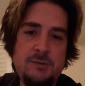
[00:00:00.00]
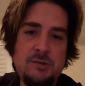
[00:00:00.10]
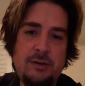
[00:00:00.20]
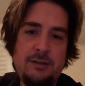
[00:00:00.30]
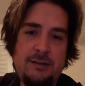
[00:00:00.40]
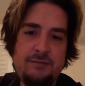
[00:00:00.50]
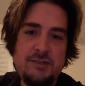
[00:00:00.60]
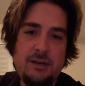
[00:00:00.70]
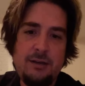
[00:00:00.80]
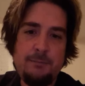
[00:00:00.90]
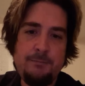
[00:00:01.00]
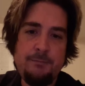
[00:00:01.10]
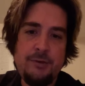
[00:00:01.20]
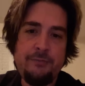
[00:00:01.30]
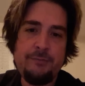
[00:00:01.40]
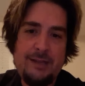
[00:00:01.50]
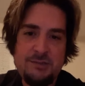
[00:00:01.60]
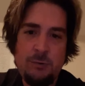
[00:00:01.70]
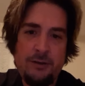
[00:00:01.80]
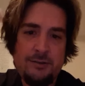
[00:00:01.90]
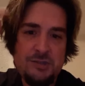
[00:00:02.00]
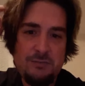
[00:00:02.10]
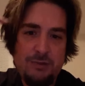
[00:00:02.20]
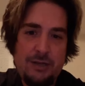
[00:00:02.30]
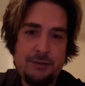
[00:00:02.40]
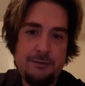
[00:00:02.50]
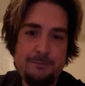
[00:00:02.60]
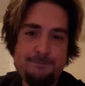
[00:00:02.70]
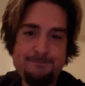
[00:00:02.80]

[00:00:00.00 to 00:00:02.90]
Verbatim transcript: So I didn't have time. But that's why this is blonde.